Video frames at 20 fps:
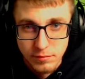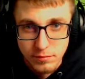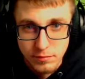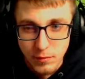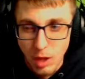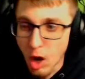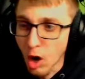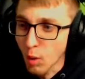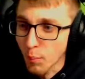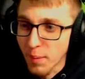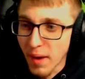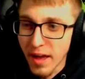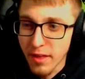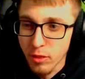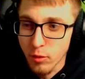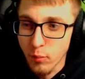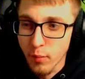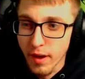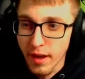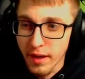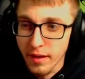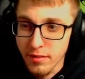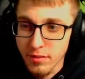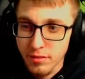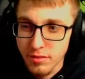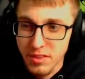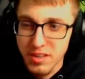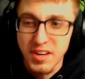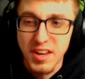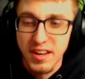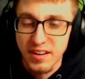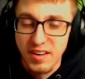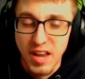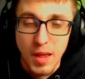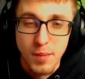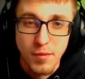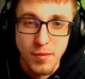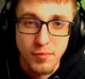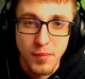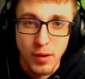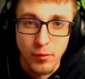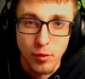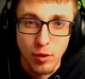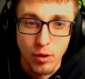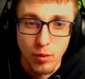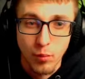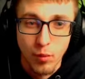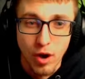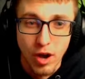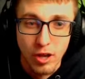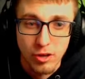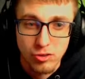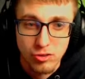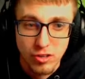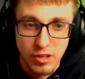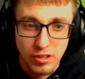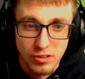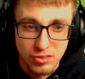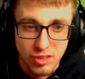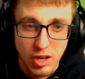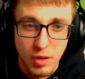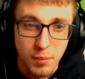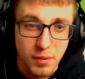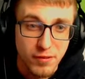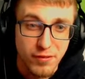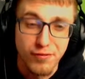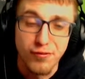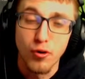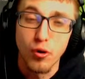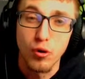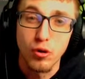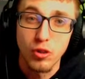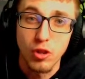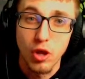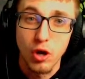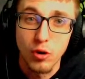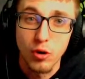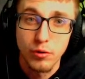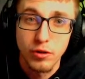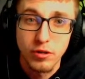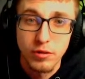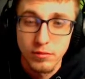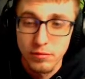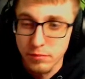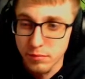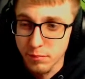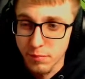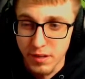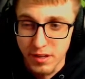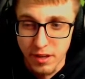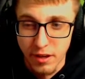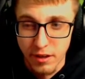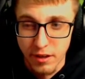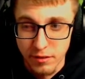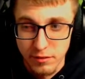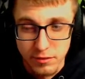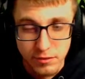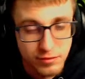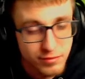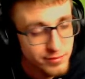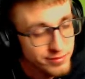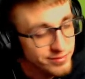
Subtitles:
Oh, by the way, the nickname of my Rotomwash is going to be Full Load because,